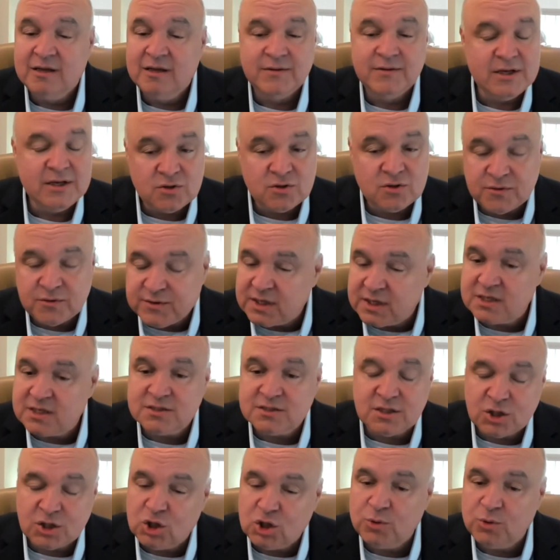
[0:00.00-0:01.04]
These are things
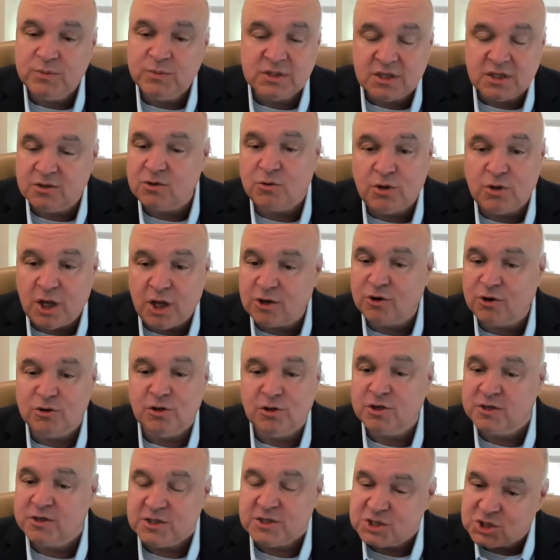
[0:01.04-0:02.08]
that humans can no longer
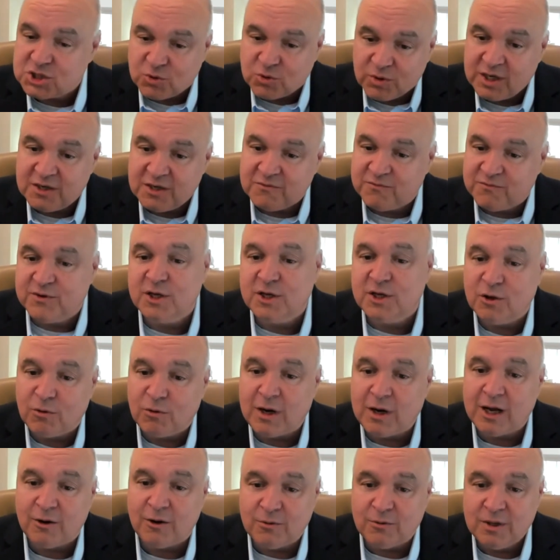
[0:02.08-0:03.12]
look at a screen and figure
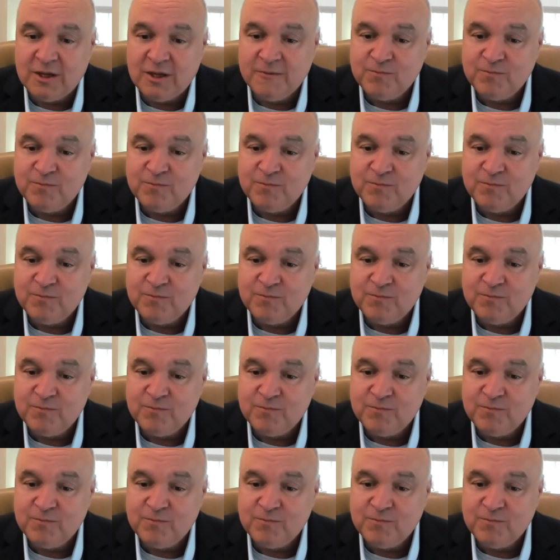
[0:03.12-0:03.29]
out.